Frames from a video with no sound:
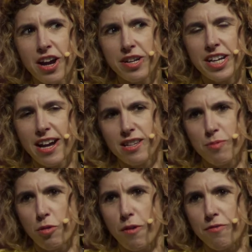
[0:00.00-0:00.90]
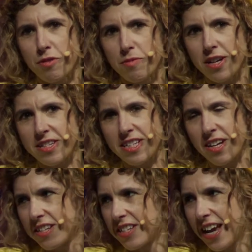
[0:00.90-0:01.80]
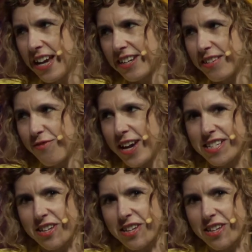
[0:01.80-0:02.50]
Kasparov from 1998 face